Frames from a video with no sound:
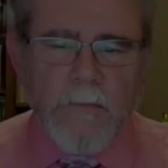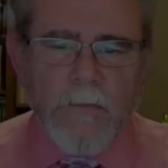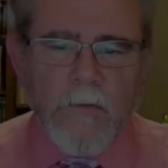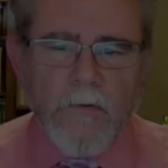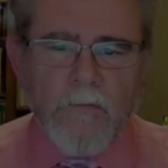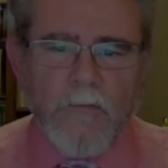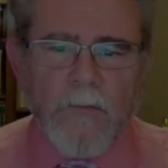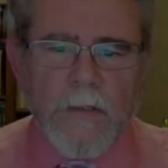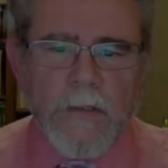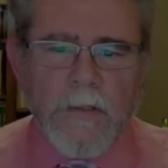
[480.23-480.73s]

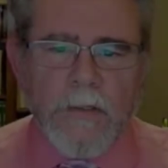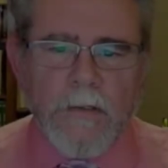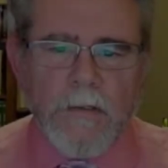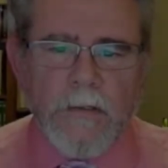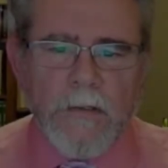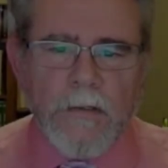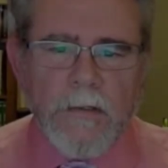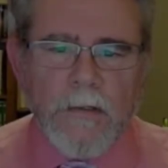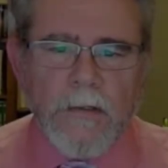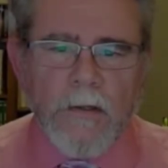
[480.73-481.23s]
movement,
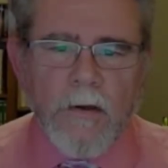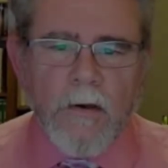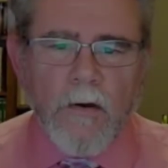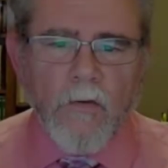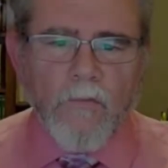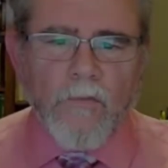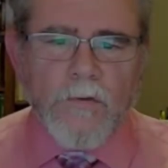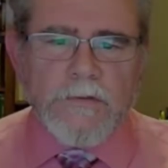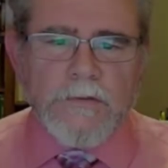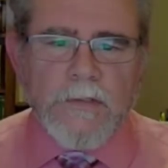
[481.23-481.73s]

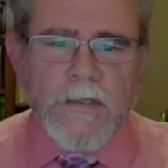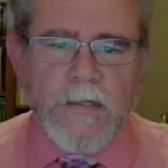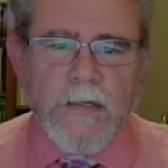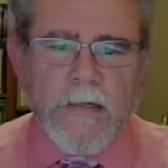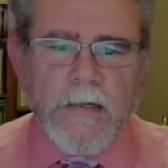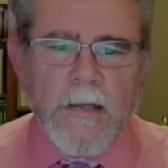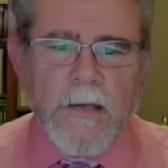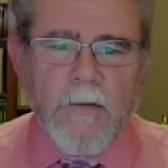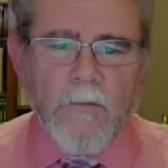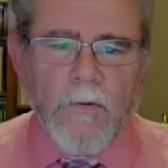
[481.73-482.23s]
overseeing a
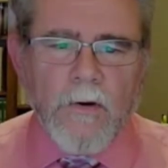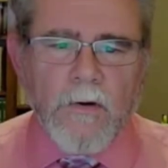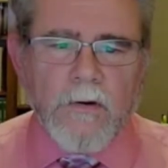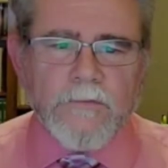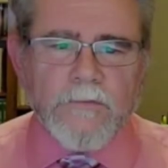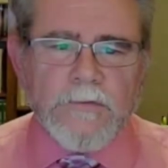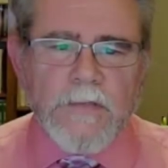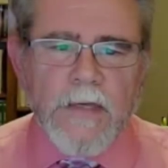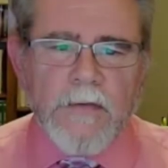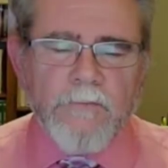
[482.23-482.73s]
network
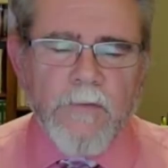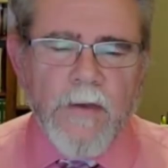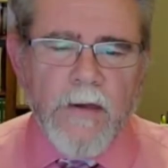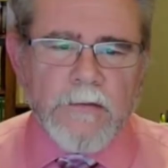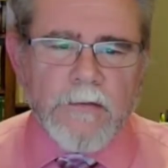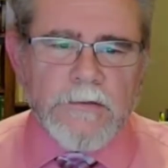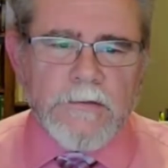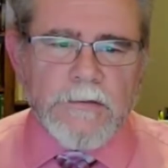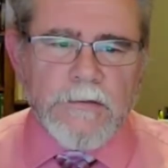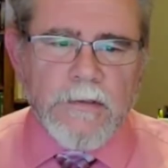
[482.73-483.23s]
of safe
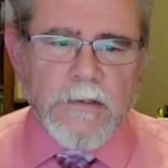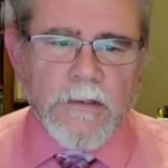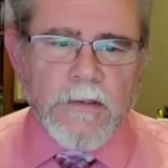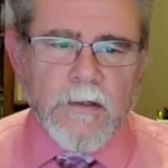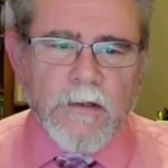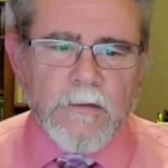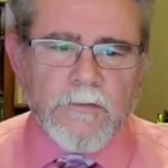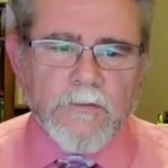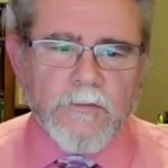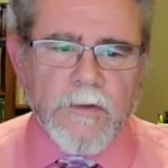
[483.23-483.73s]
houses in the
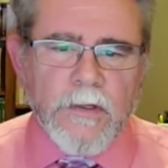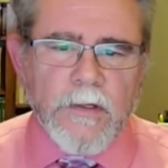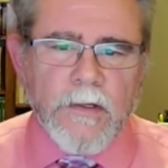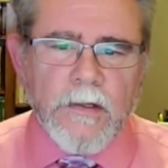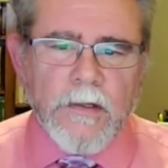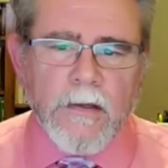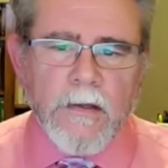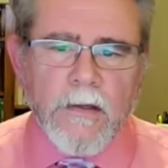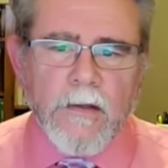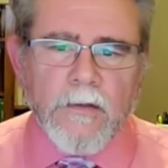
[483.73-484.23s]
country.
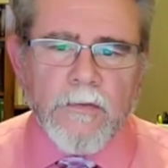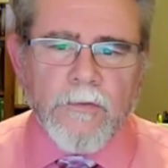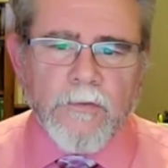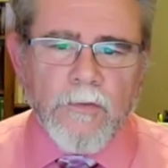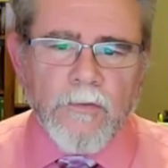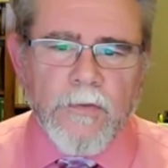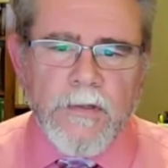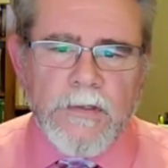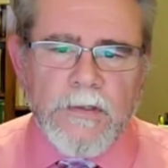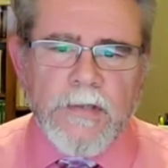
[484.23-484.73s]

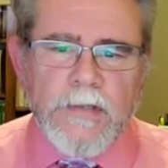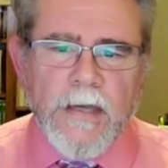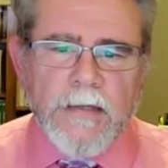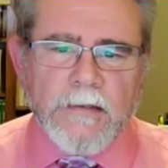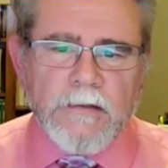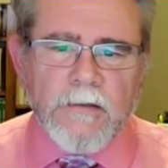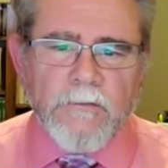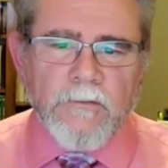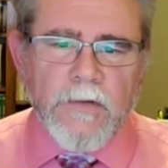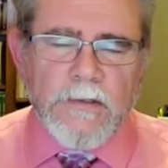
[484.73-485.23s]
Through these
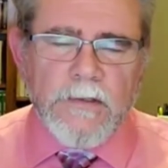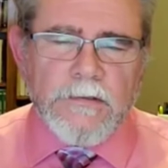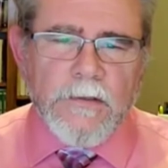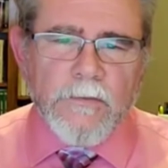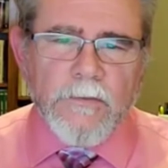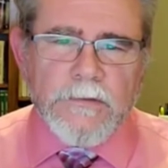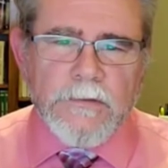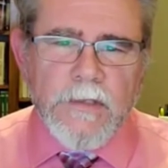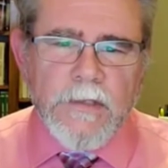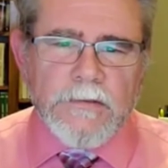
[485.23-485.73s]
activities, it
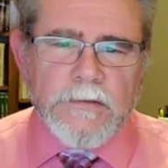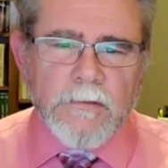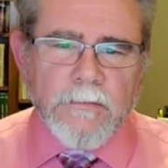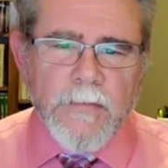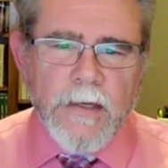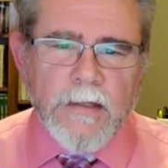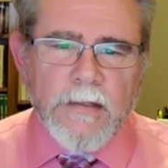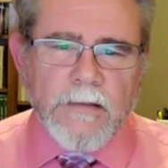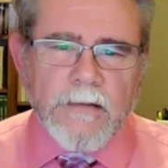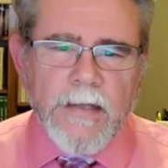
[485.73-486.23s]
was
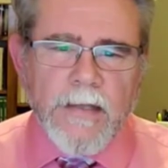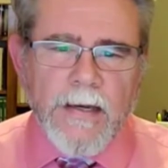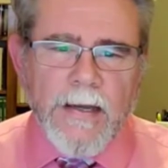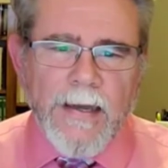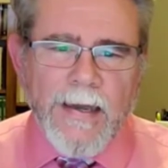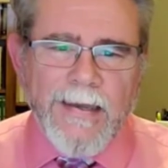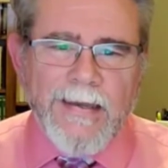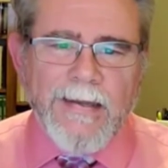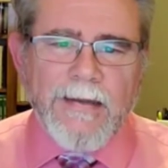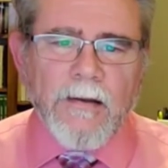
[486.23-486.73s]
estimated that
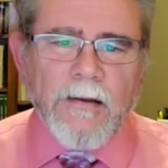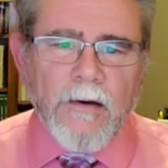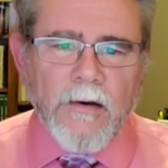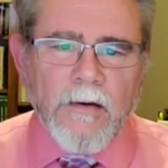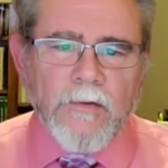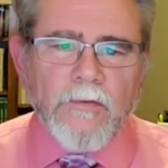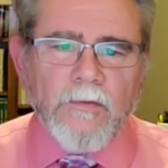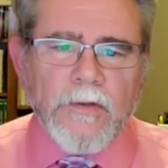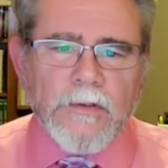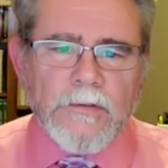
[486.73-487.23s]

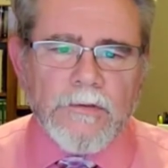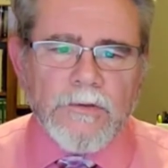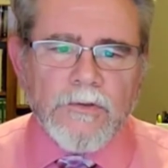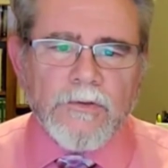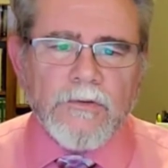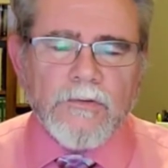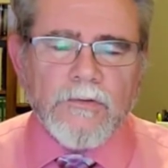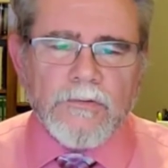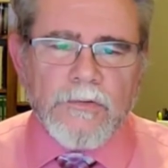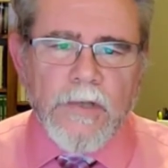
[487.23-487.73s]
800
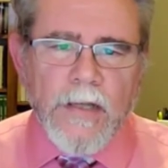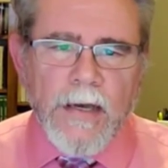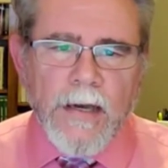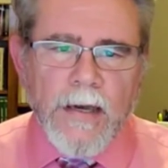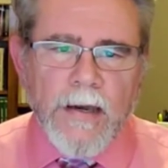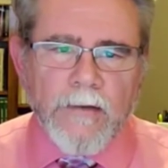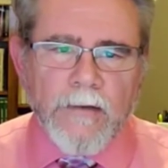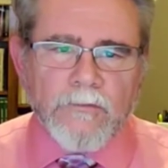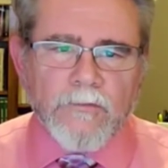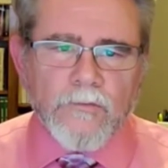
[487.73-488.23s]
Jews'
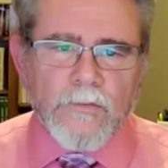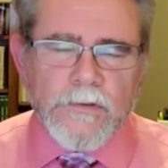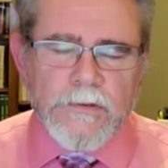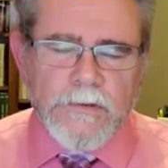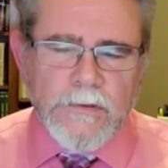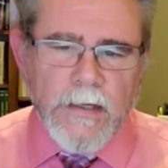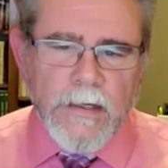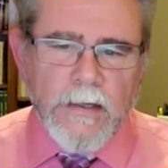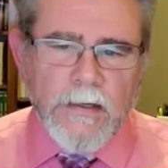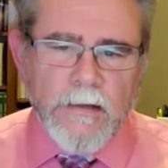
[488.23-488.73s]
lives were
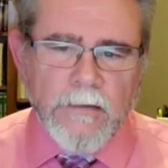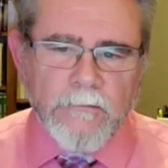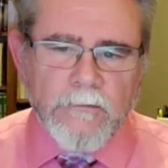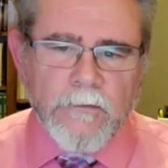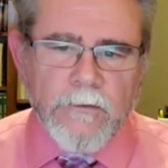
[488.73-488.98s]
saved.